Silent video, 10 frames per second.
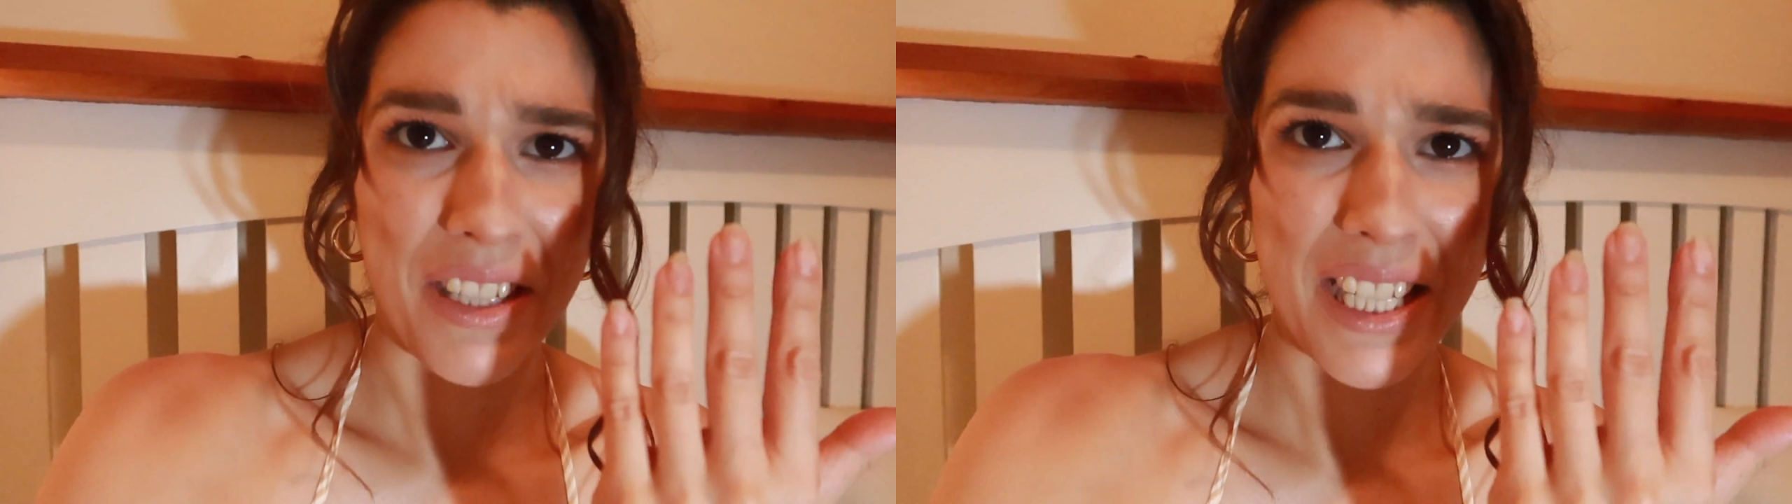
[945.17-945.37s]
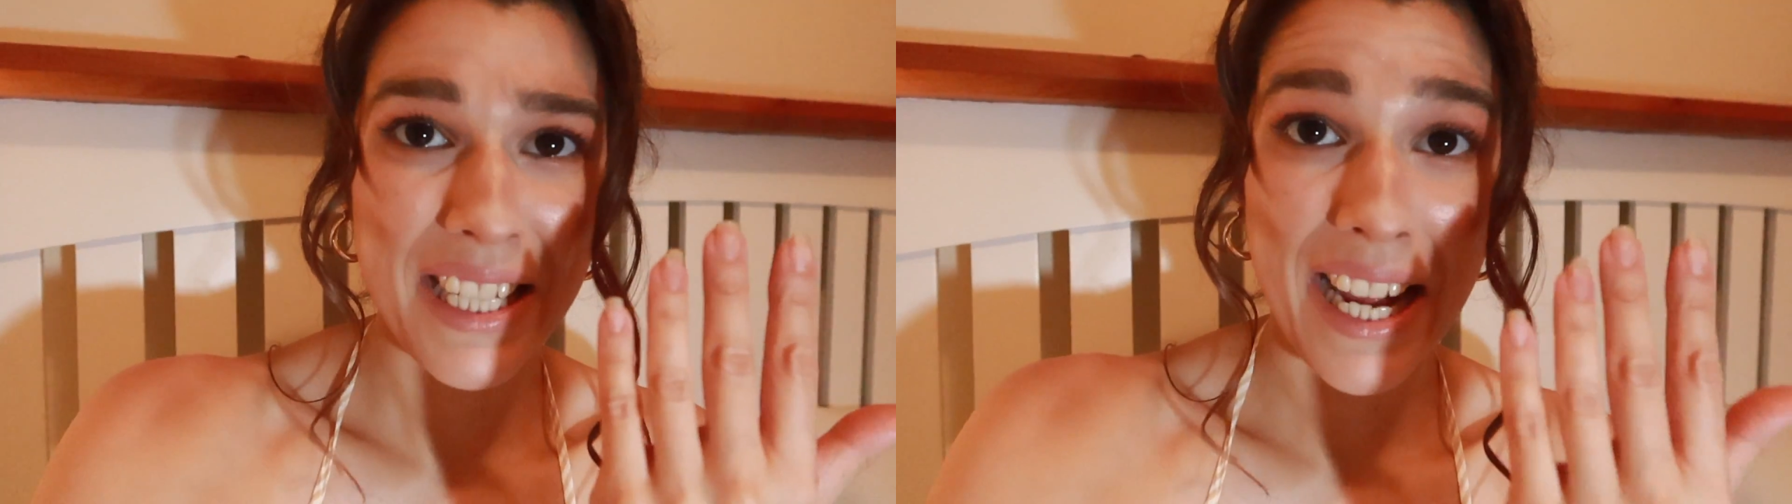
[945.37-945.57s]

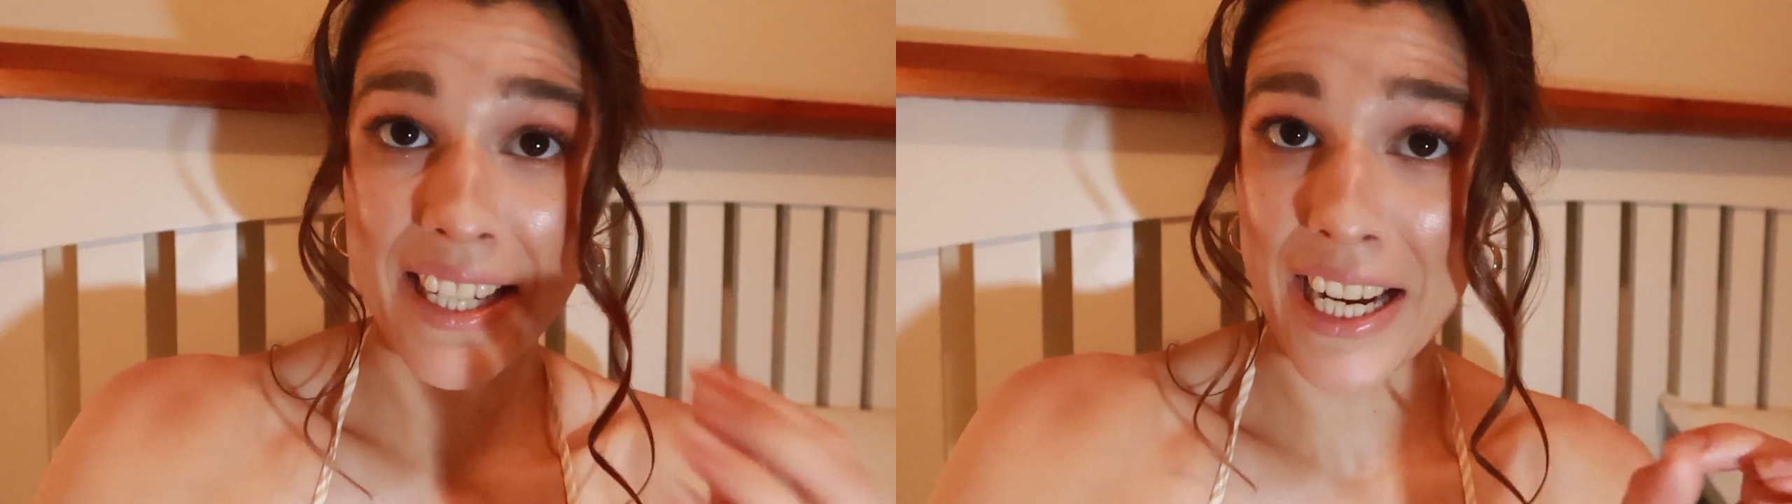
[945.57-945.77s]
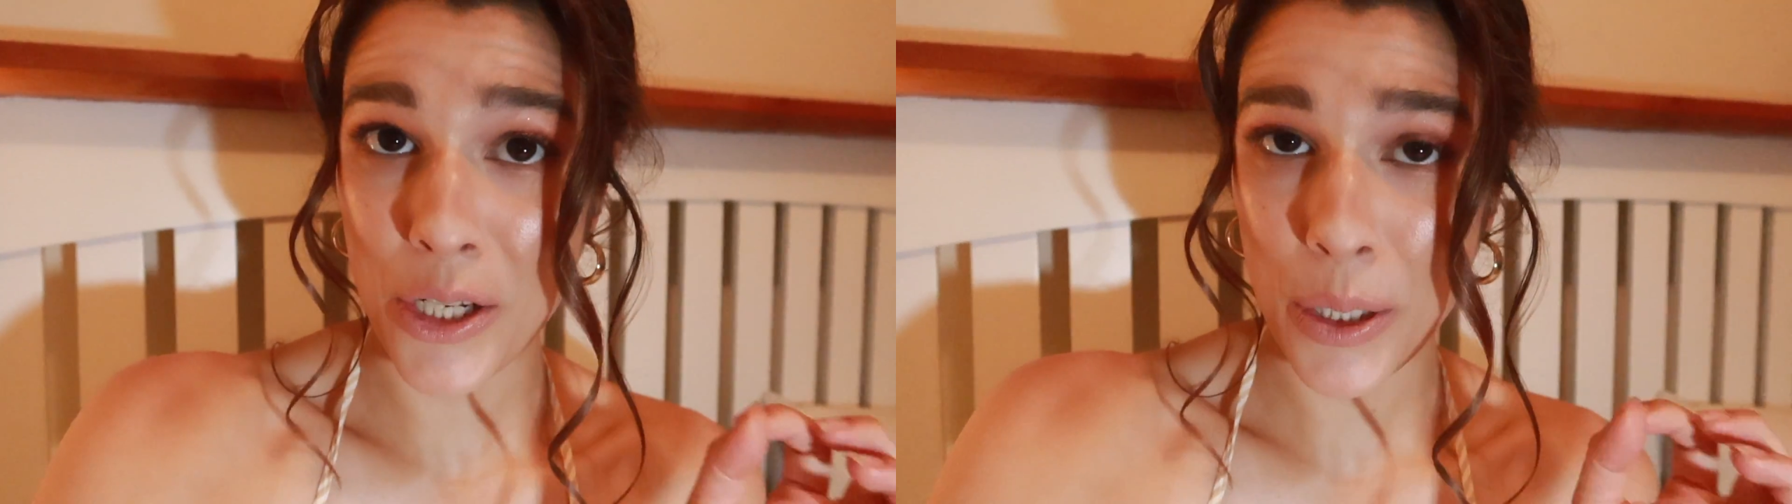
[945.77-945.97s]
This is now
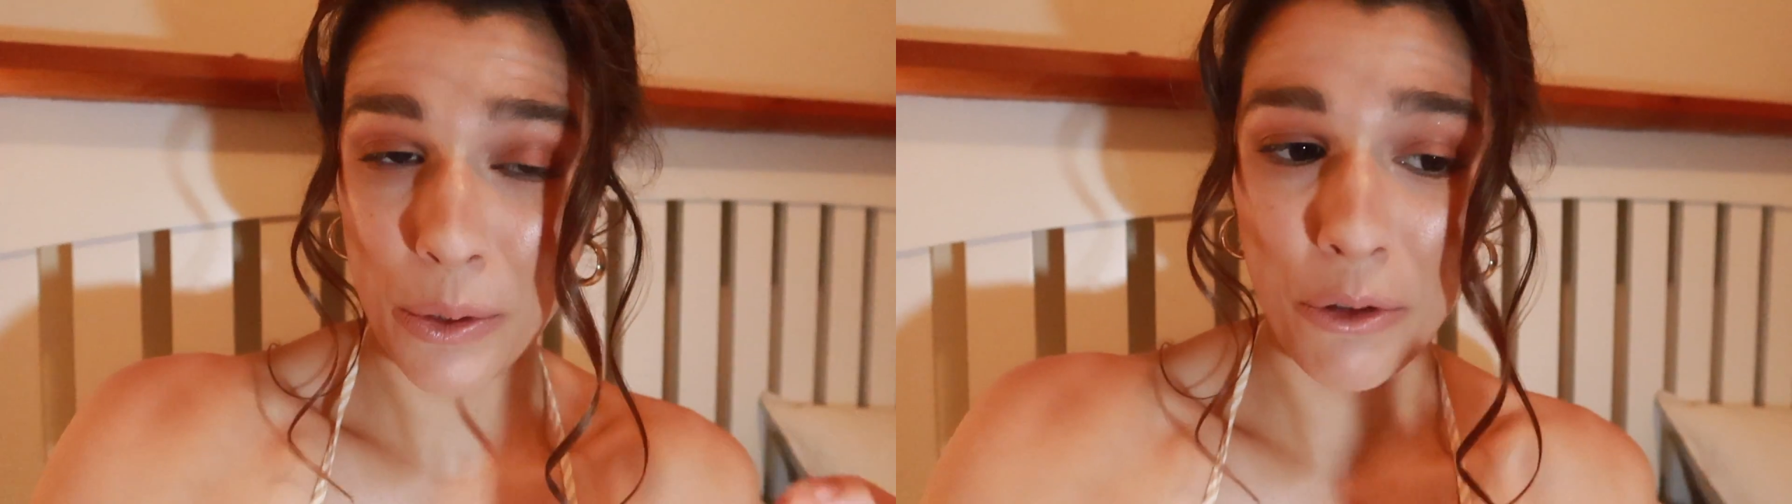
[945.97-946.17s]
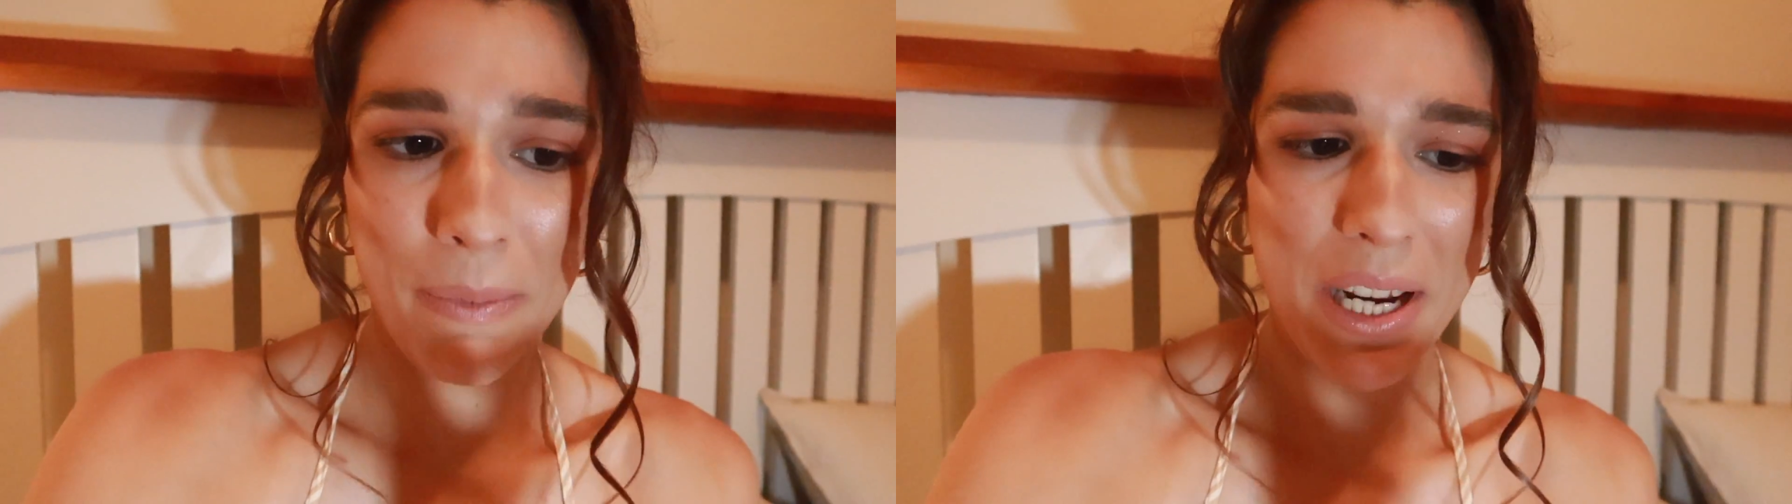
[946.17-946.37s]
day
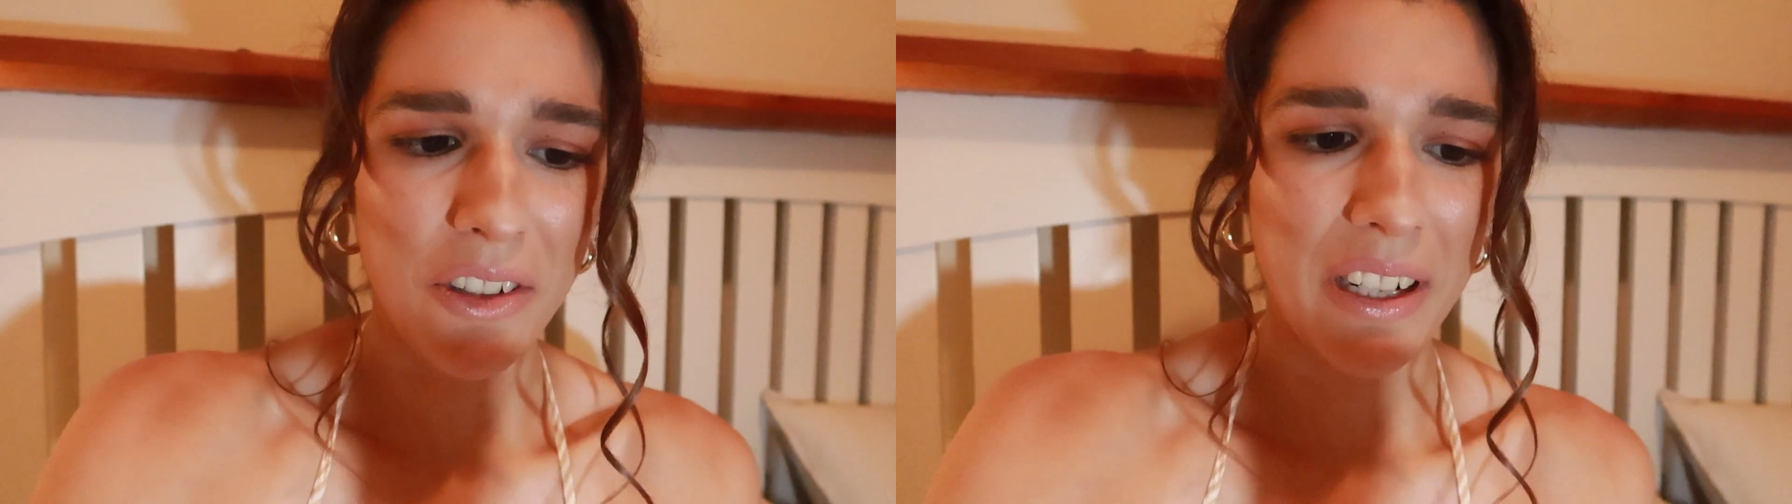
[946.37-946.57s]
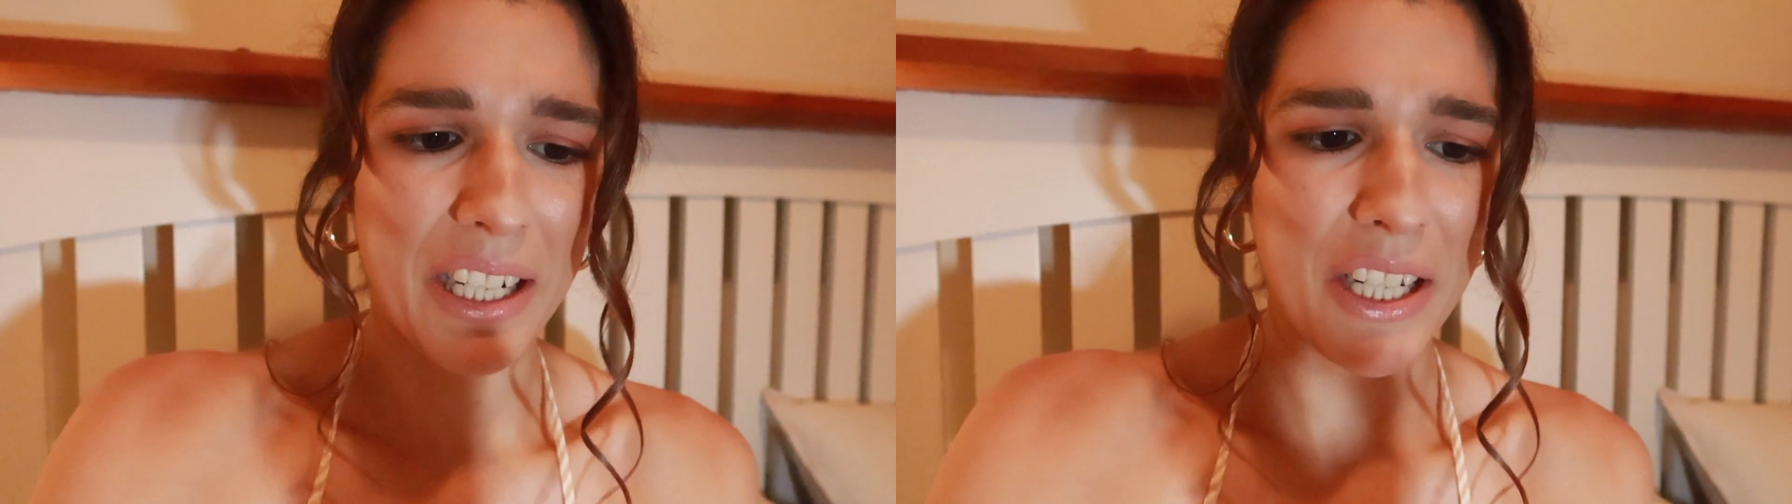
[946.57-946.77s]
2 of me
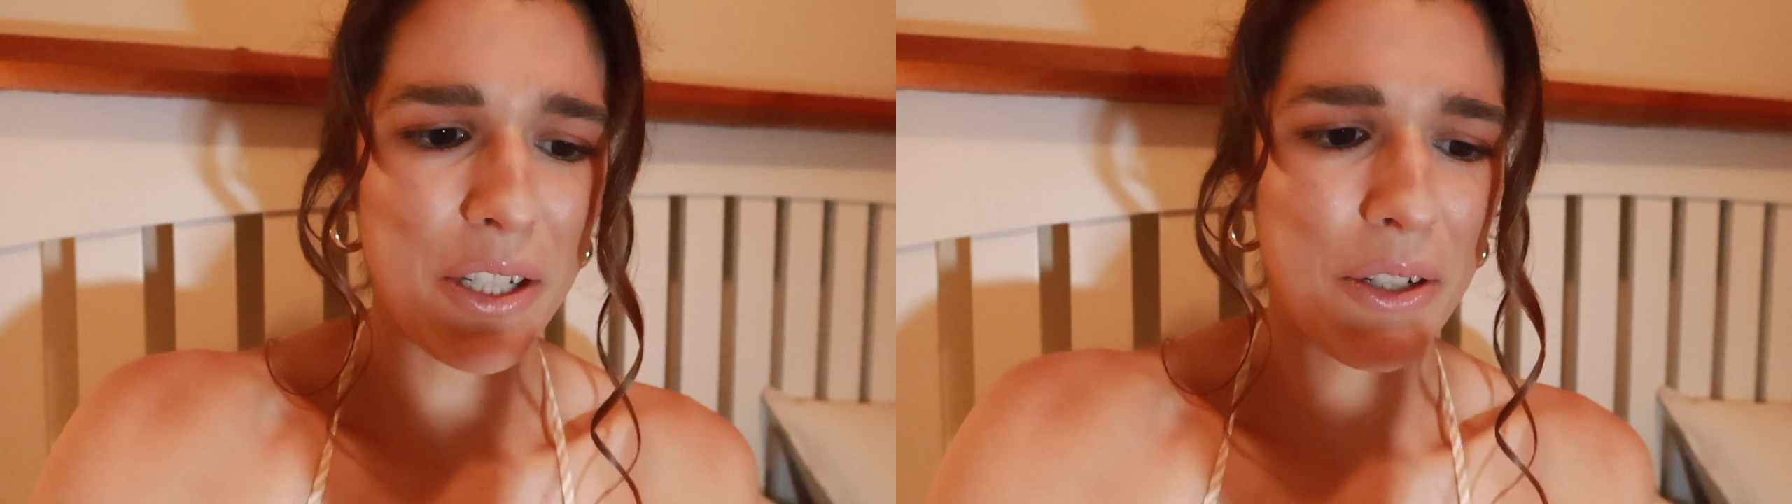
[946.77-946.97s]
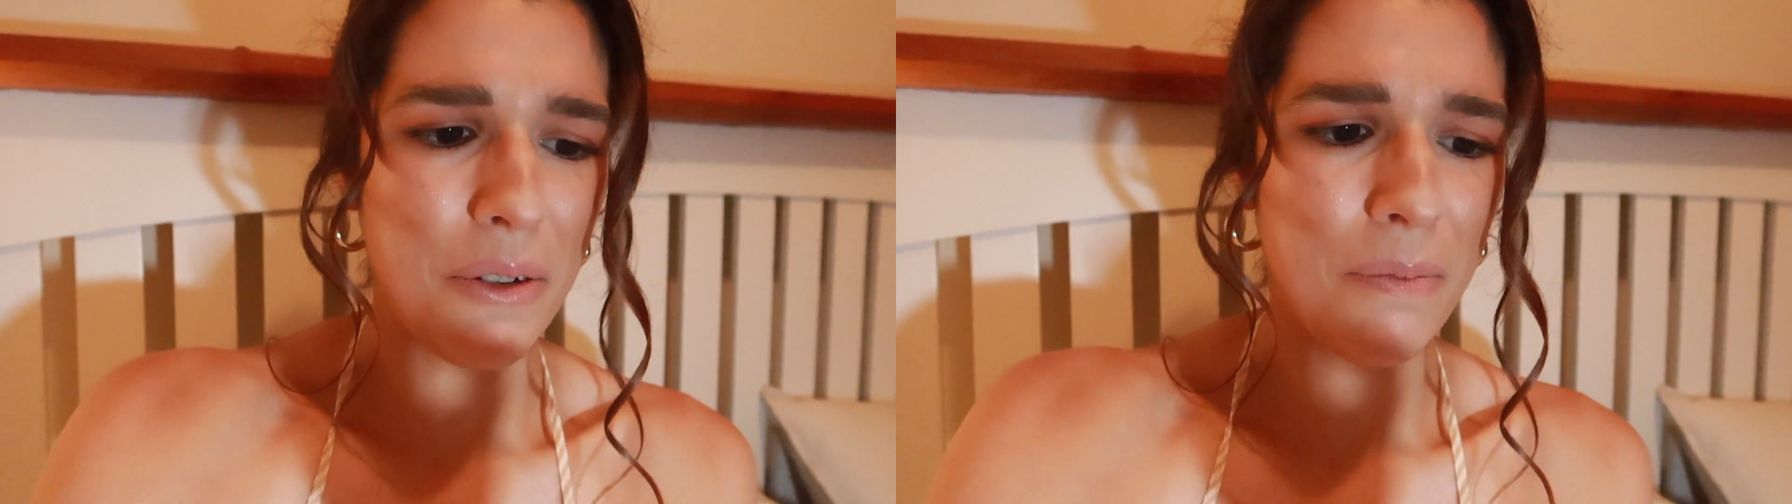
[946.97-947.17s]
trying
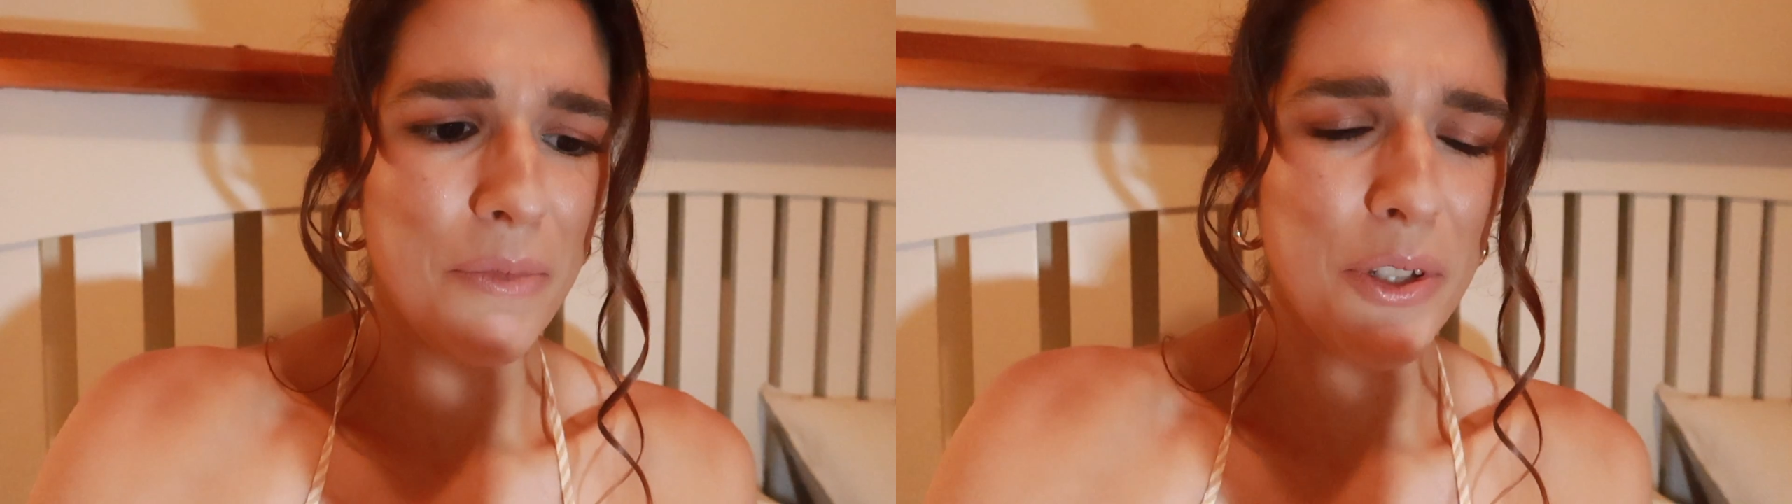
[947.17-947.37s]
to